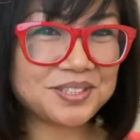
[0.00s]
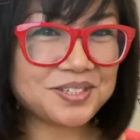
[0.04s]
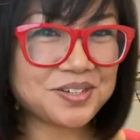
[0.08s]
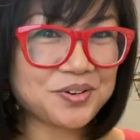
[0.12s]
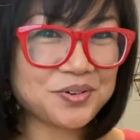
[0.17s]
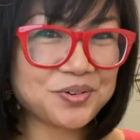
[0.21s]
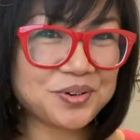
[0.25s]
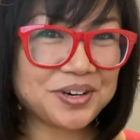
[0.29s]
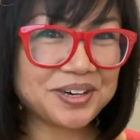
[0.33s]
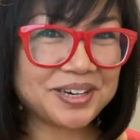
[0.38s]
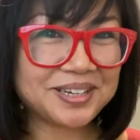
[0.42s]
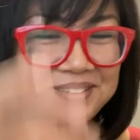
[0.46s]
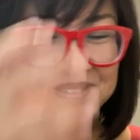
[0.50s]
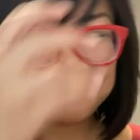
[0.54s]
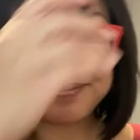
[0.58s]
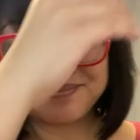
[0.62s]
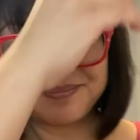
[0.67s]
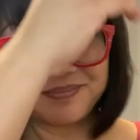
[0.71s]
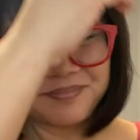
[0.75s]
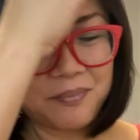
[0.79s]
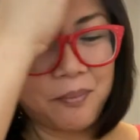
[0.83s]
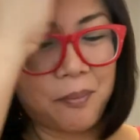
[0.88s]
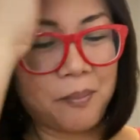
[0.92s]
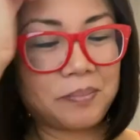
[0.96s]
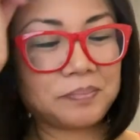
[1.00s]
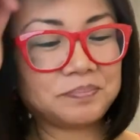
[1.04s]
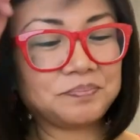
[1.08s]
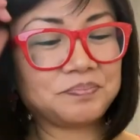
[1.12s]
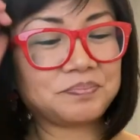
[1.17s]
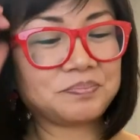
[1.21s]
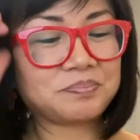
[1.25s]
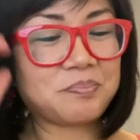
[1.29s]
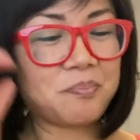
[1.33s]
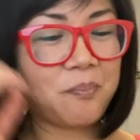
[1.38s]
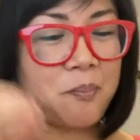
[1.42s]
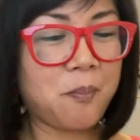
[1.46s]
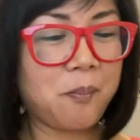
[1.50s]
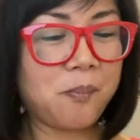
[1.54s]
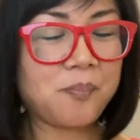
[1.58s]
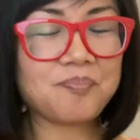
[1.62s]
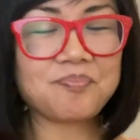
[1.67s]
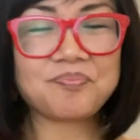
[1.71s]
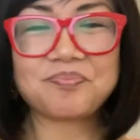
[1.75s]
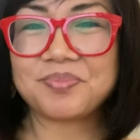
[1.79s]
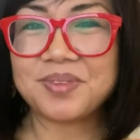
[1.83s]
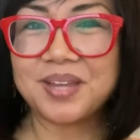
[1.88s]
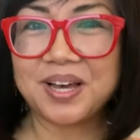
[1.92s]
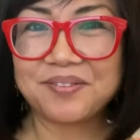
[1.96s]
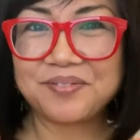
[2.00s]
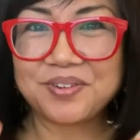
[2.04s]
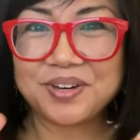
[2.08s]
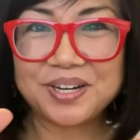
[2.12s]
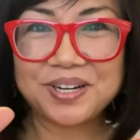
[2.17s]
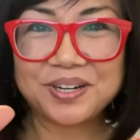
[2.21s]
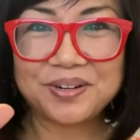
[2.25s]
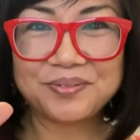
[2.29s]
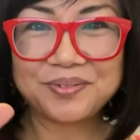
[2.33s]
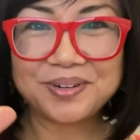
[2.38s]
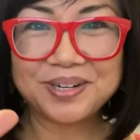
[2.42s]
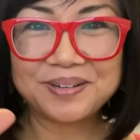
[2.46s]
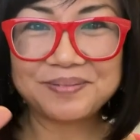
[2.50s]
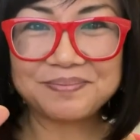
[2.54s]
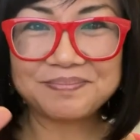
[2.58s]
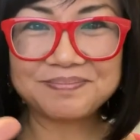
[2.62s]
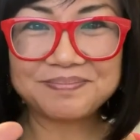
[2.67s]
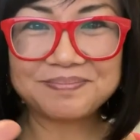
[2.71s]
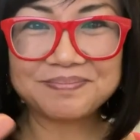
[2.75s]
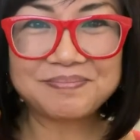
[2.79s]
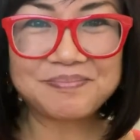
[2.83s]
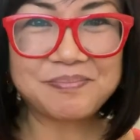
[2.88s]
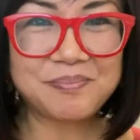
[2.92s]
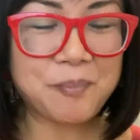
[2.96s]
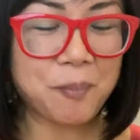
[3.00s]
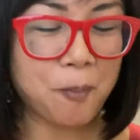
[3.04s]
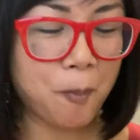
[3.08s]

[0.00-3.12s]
So good. Have a good one.